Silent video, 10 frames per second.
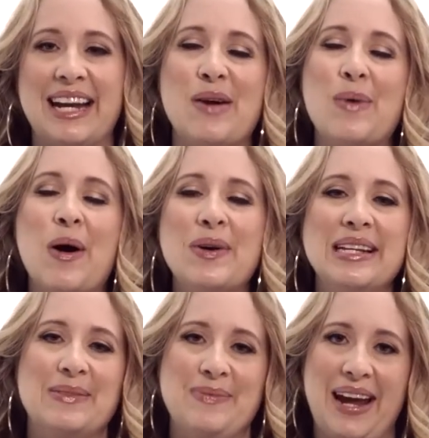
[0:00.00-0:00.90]
and I'm
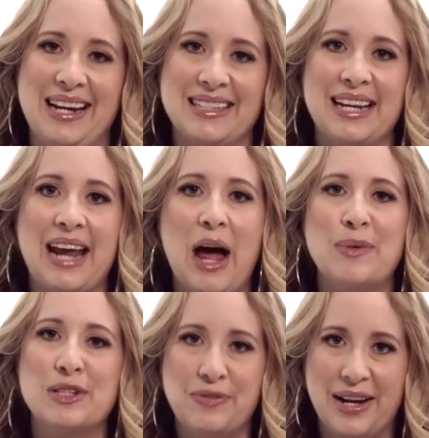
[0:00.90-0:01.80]
always amazed at how
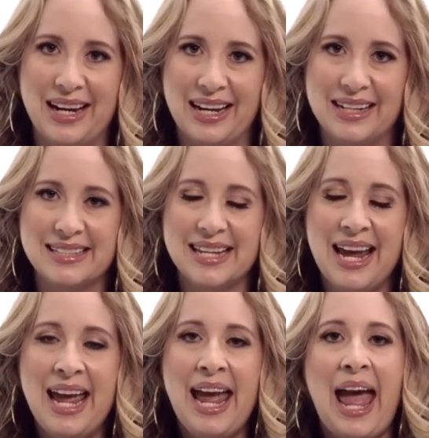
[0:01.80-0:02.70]
much fun it is.
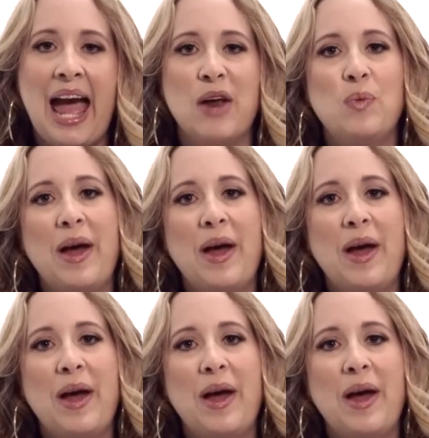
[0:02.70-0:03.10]
And